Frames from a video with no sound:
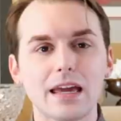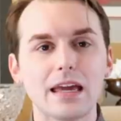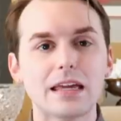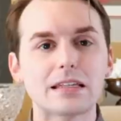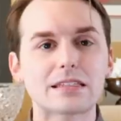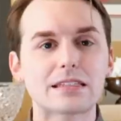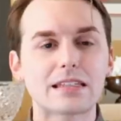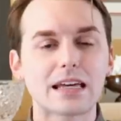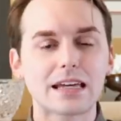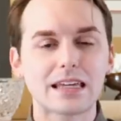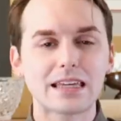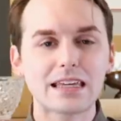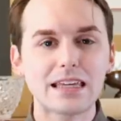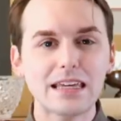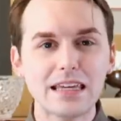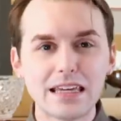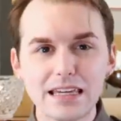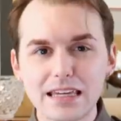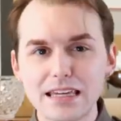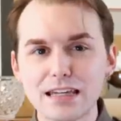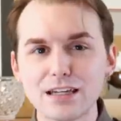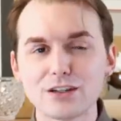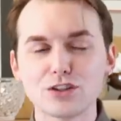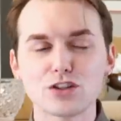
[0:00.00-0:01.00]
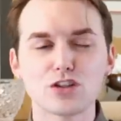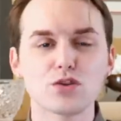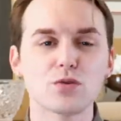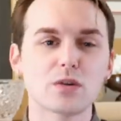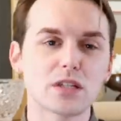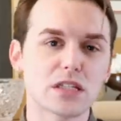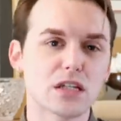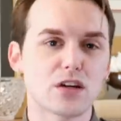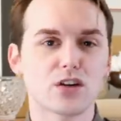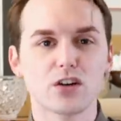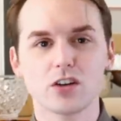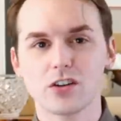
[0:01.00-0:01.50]
is the key to
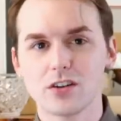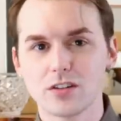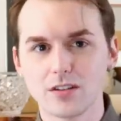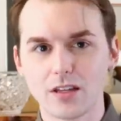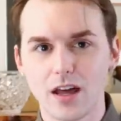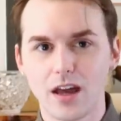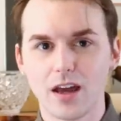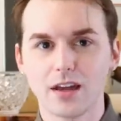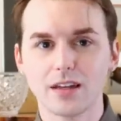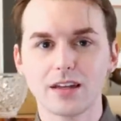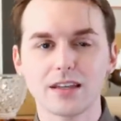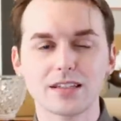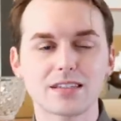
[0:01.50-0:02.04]
interior design.